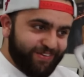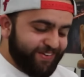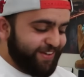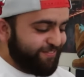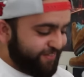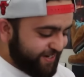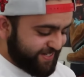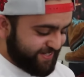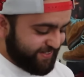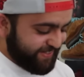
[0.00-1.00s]

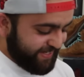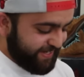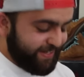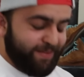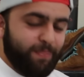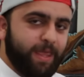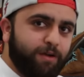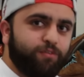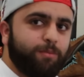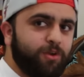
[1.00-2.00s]
universally,
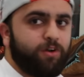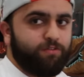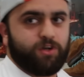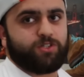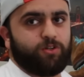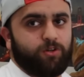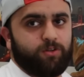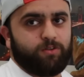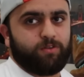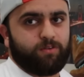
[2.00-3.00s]
they're from Universal.
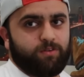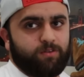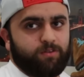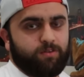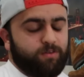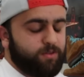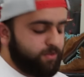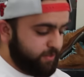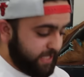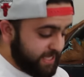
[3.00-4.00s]

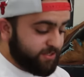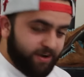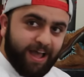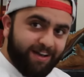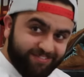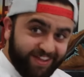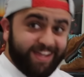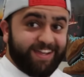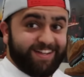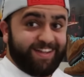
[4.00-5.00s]
These are not
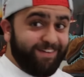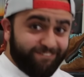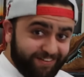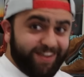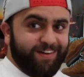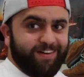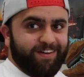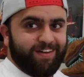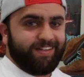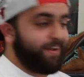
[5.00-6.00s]
fake, they're real.
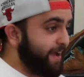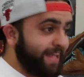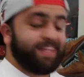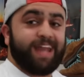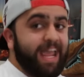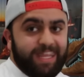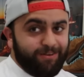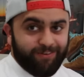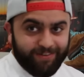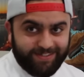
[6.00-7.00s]
They're not the
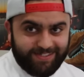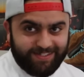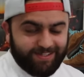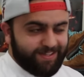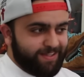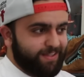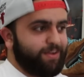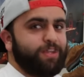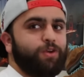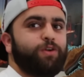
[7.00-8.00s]
Nike ones.
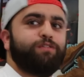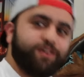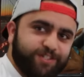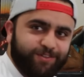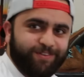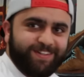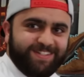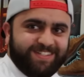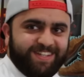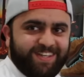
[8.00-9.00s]
They're the Universal
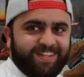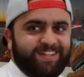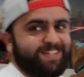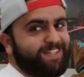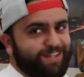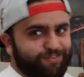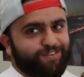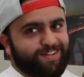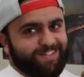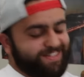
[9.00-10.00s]
ones. There's a
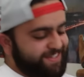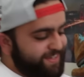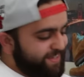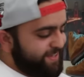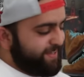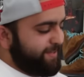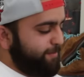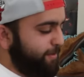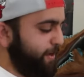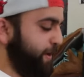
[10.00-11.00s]
difference. Mm.
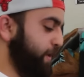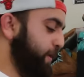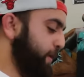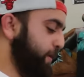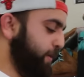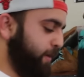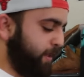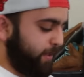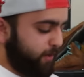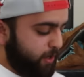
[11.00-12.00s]
But, you know,
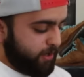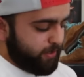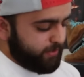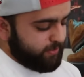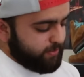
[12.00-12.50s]
all in all,